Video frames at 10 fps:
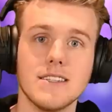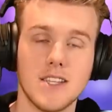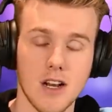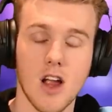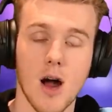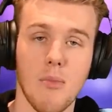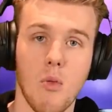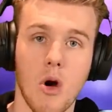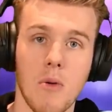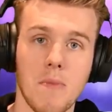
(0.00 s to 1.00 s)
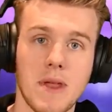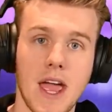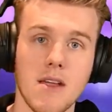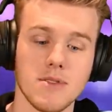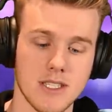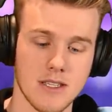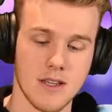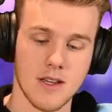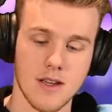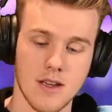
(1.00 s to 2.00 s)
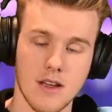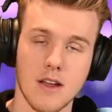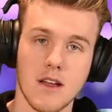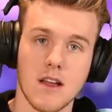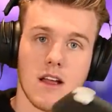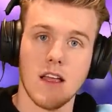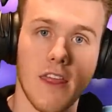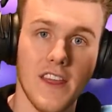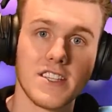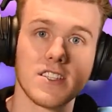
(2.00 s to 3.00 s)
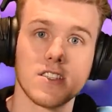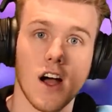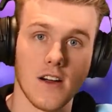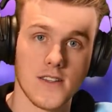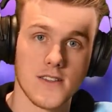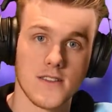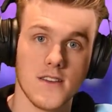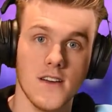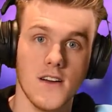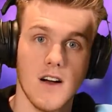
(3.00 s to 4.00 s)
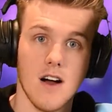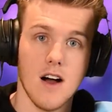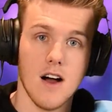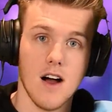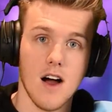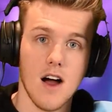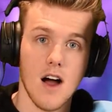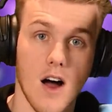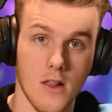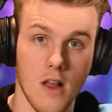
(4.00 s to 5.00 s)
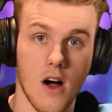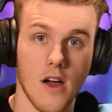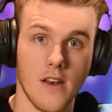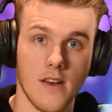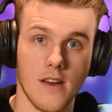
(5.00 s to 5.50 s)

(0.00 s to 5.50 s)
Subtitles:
Did a couple warm-up games. This sucks. A lot.